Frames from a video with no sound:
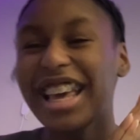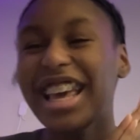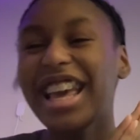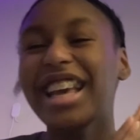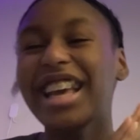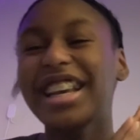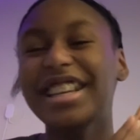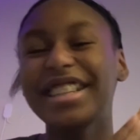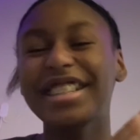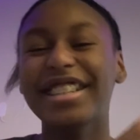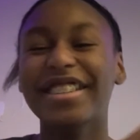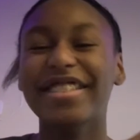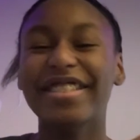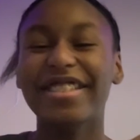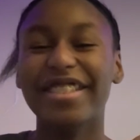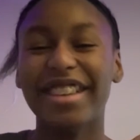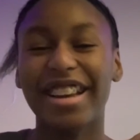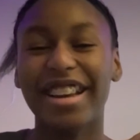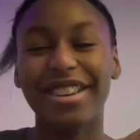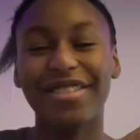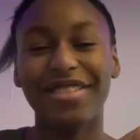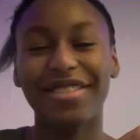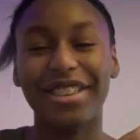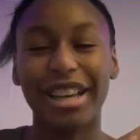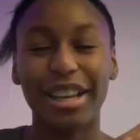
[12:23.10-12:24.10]
Shoujo
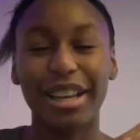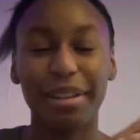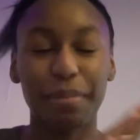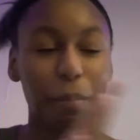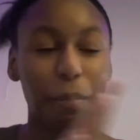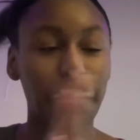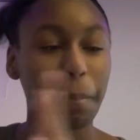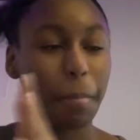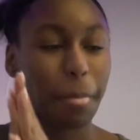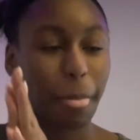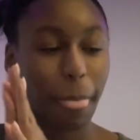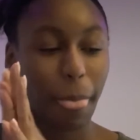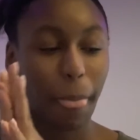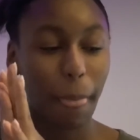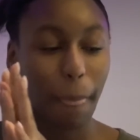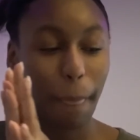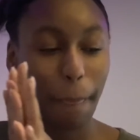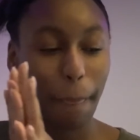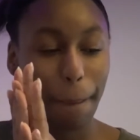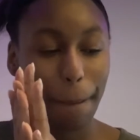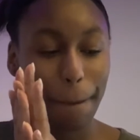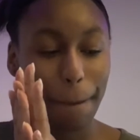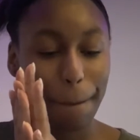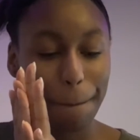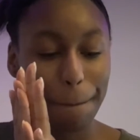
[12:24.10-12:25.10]
anime.
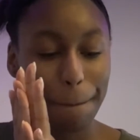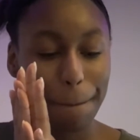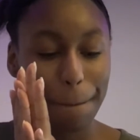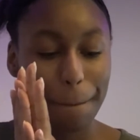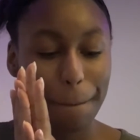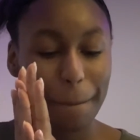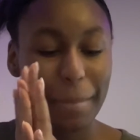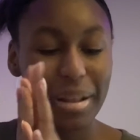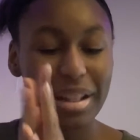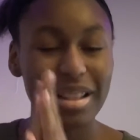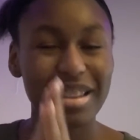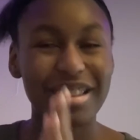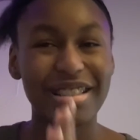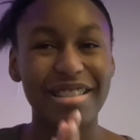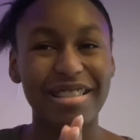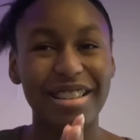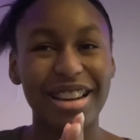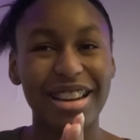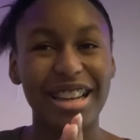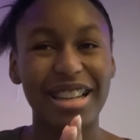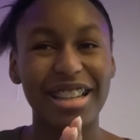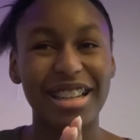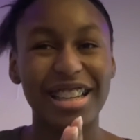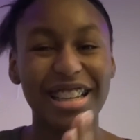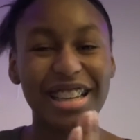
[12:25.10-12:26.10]
It's
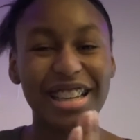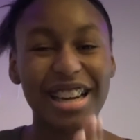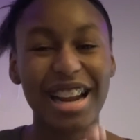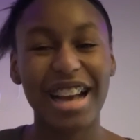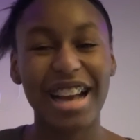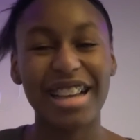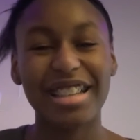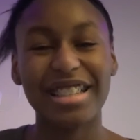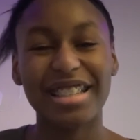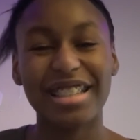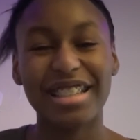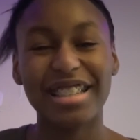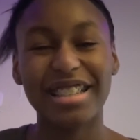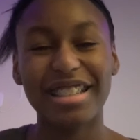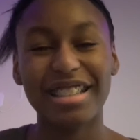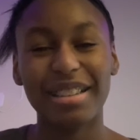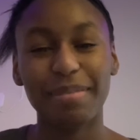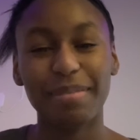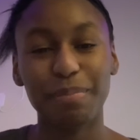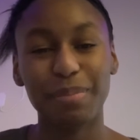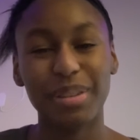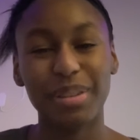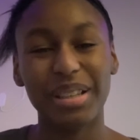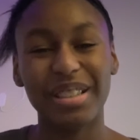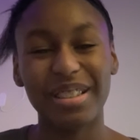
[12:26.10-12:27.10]
great. It has this
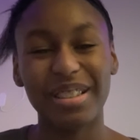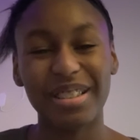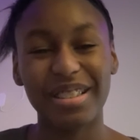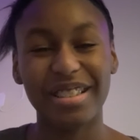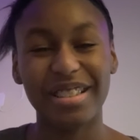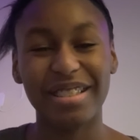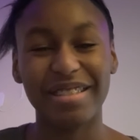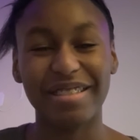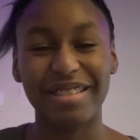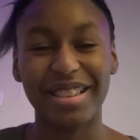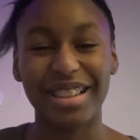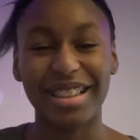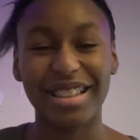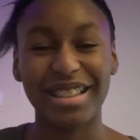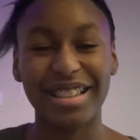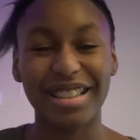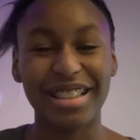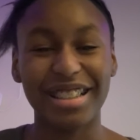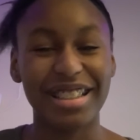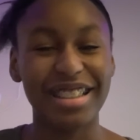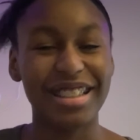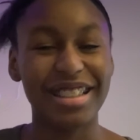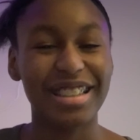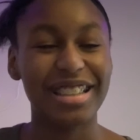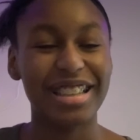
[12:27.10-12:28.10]
appeal to it,
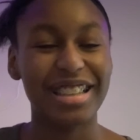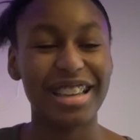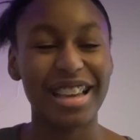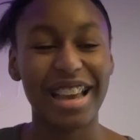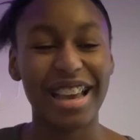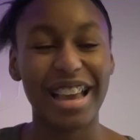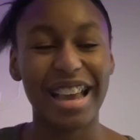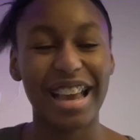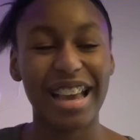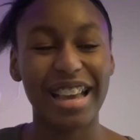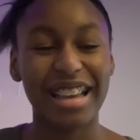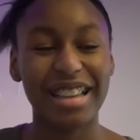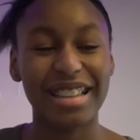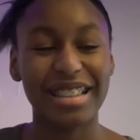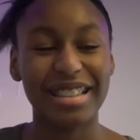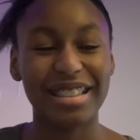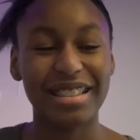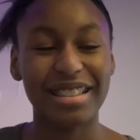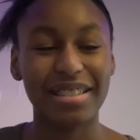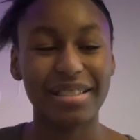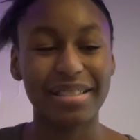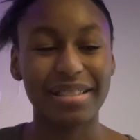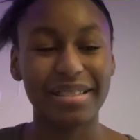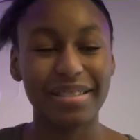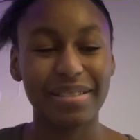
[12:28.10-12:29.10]
and
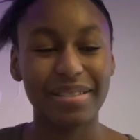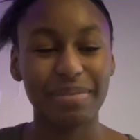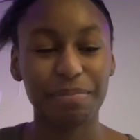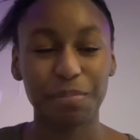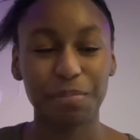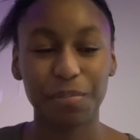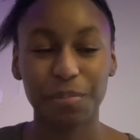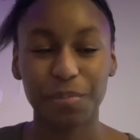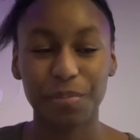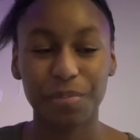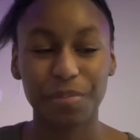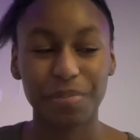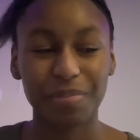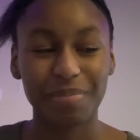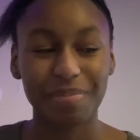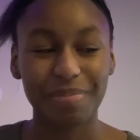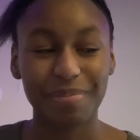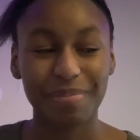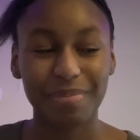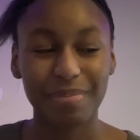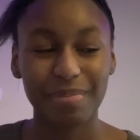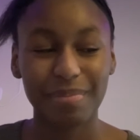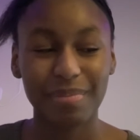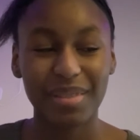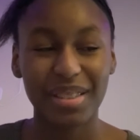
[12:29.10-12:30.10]

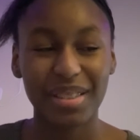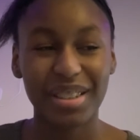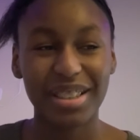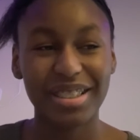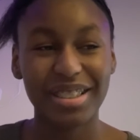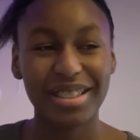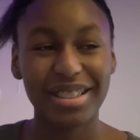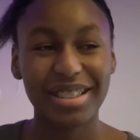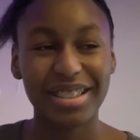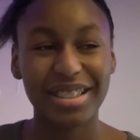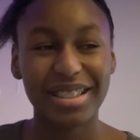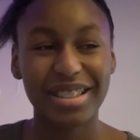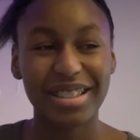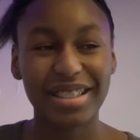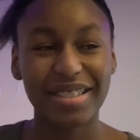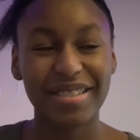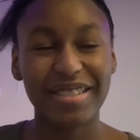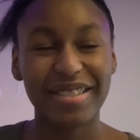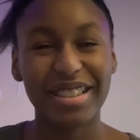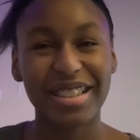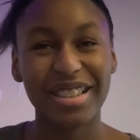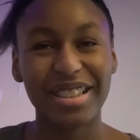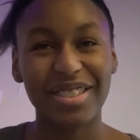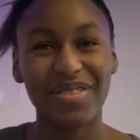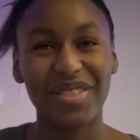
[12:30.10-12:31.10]
it's just
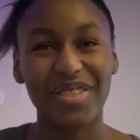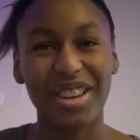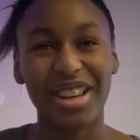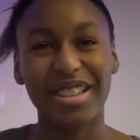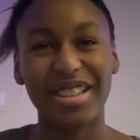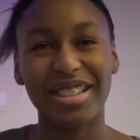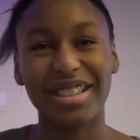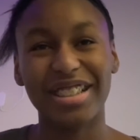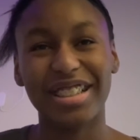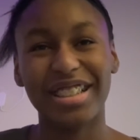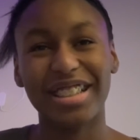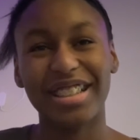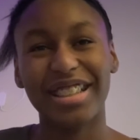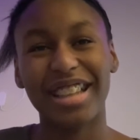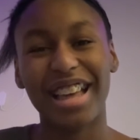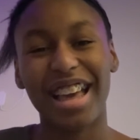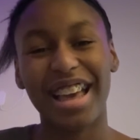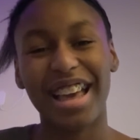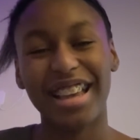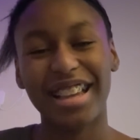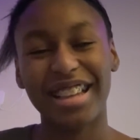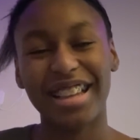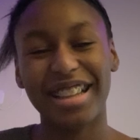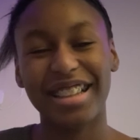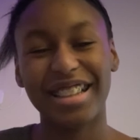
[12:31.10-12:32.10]
something about it
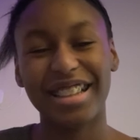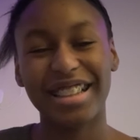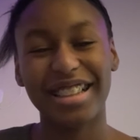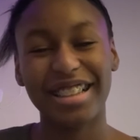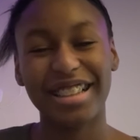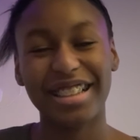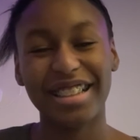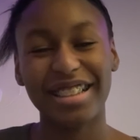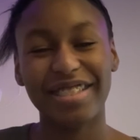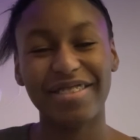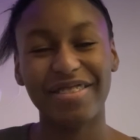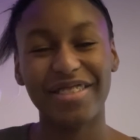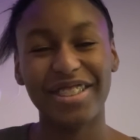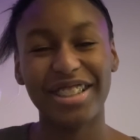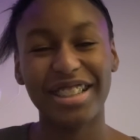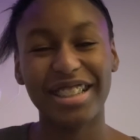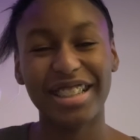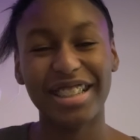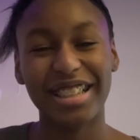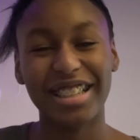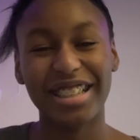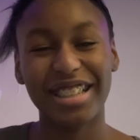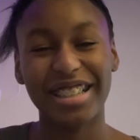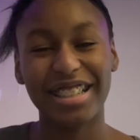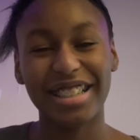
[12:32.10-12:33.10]
that
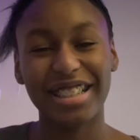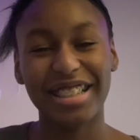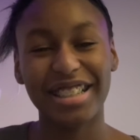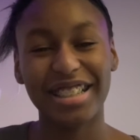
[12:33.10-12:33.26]
really,